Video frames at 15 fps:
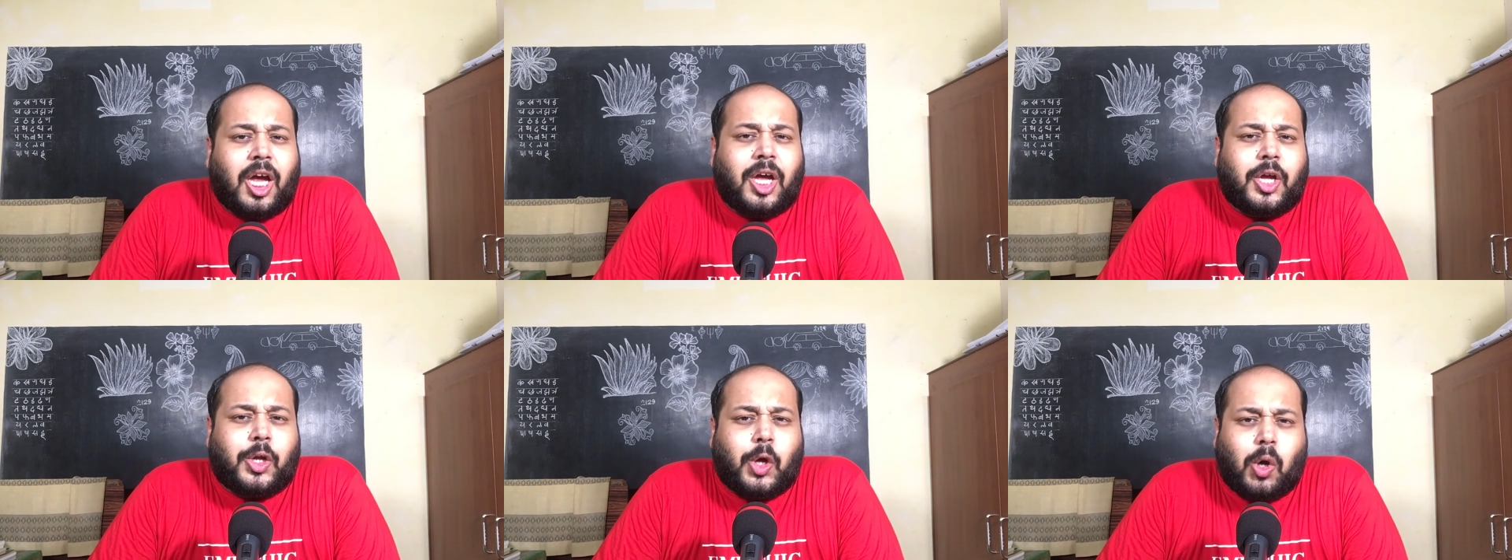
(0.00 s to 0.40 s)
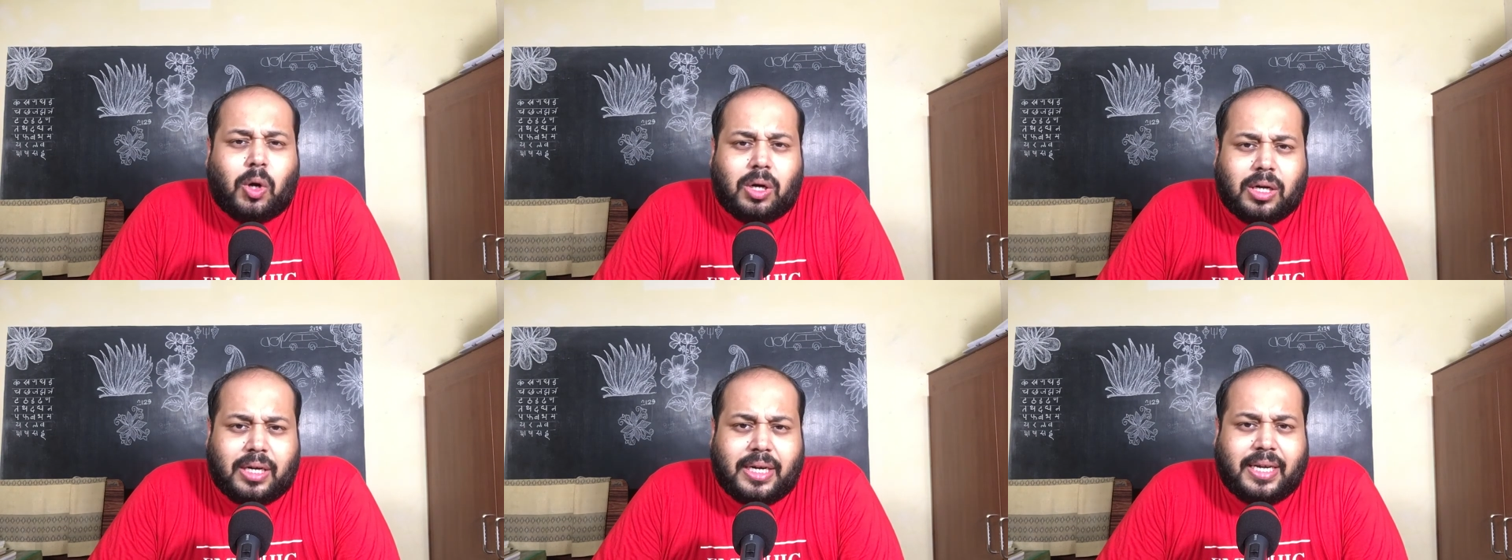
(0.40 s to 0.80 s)
Your
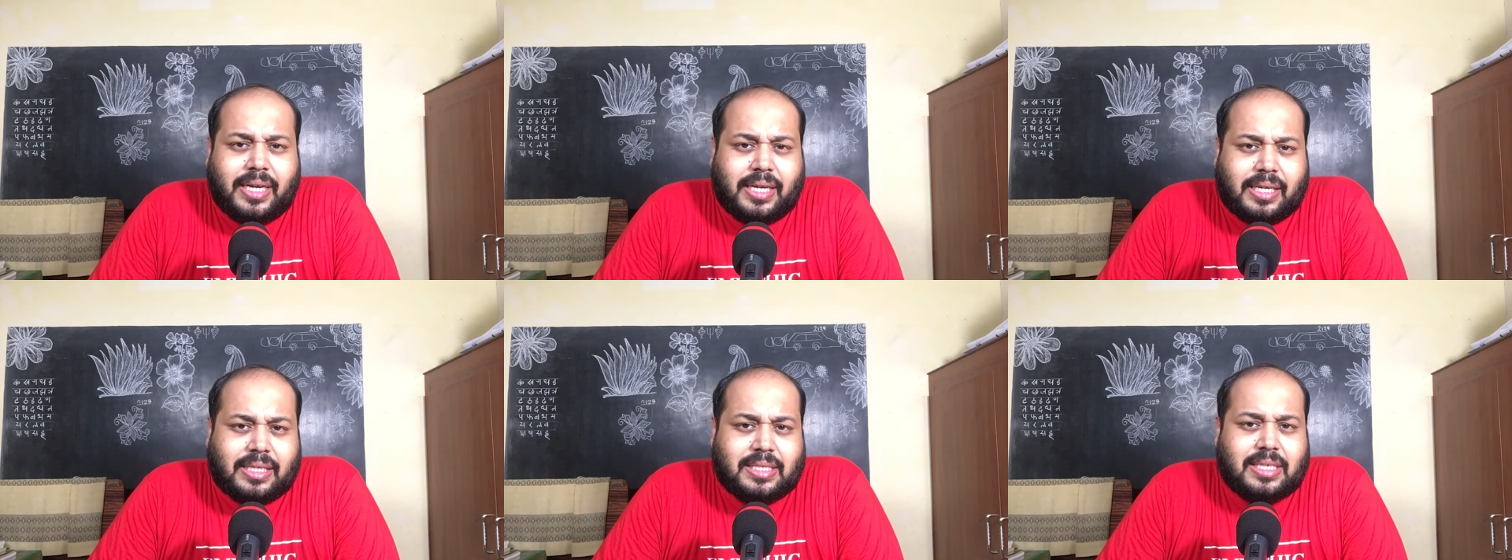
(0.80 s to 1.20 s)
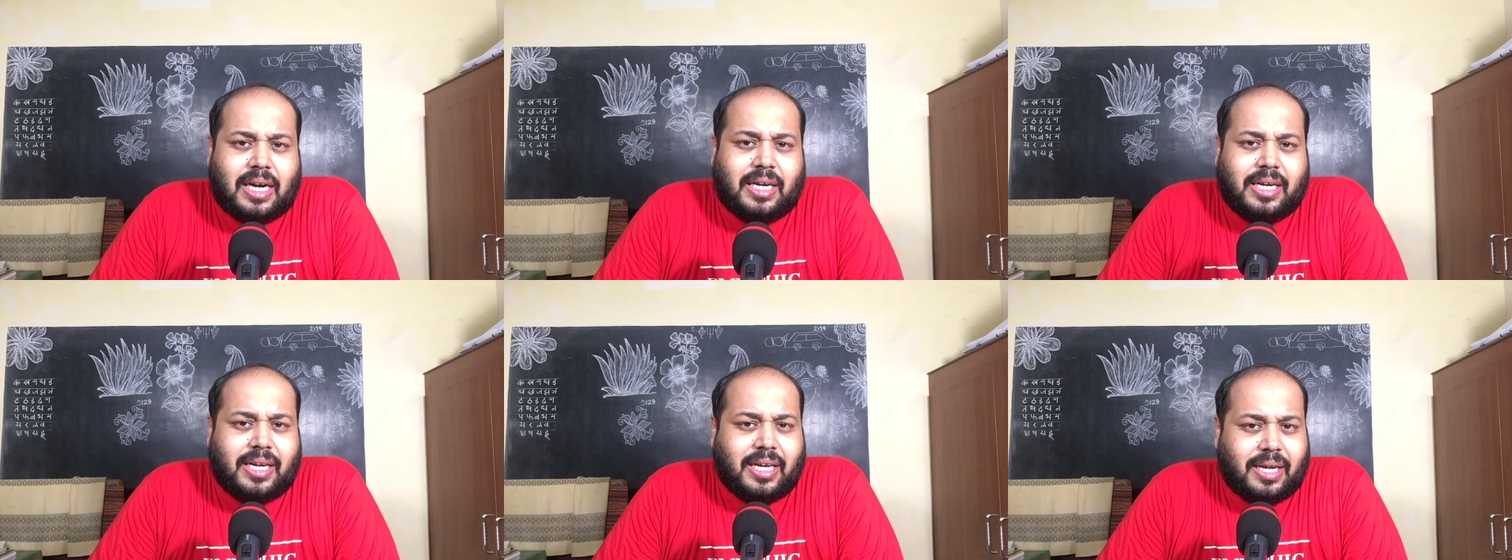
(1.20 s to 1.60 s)
learning
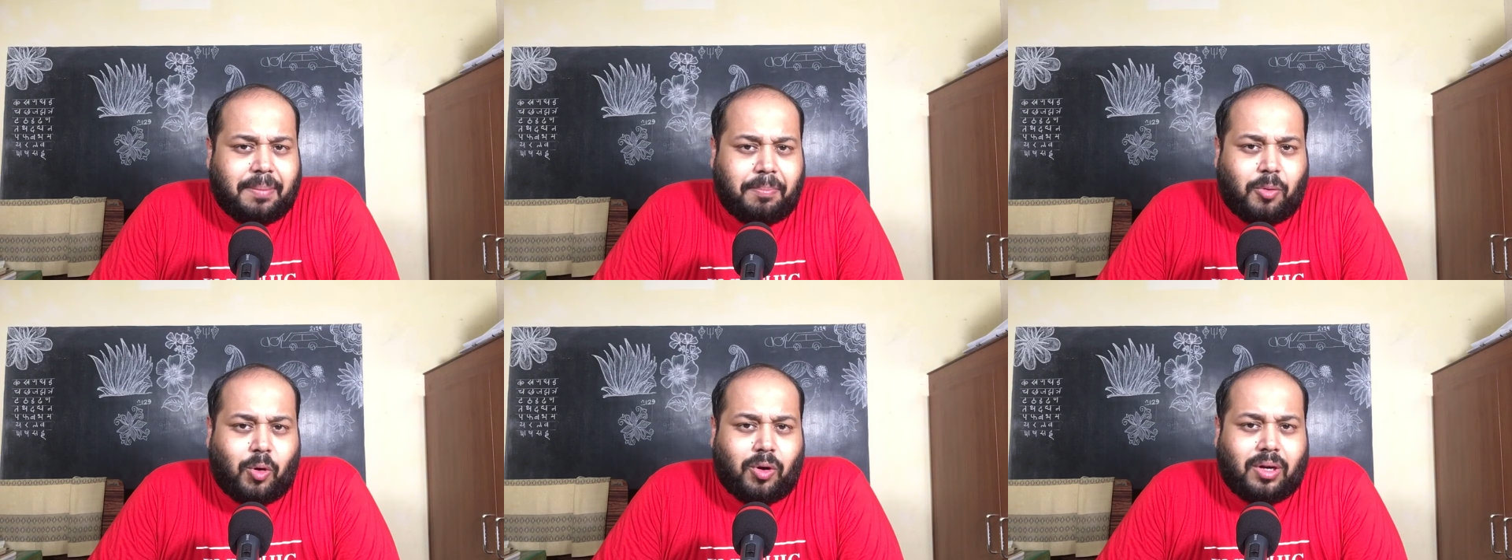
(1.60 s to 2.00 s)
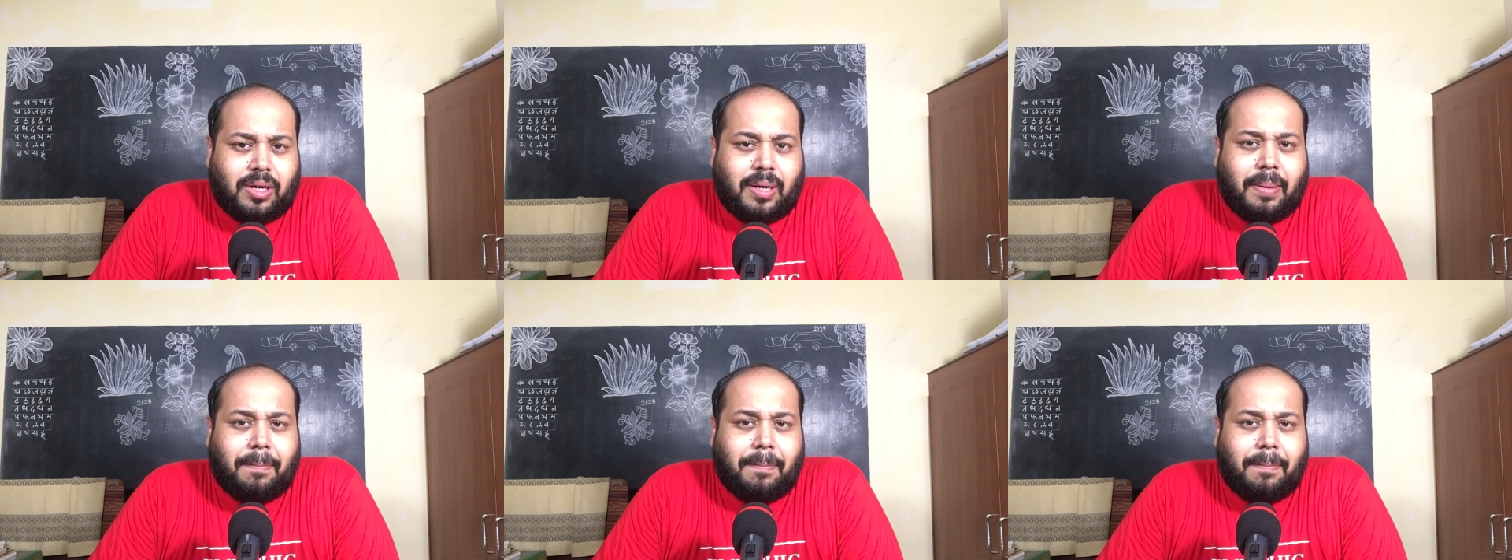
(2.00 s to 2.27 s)
consulting report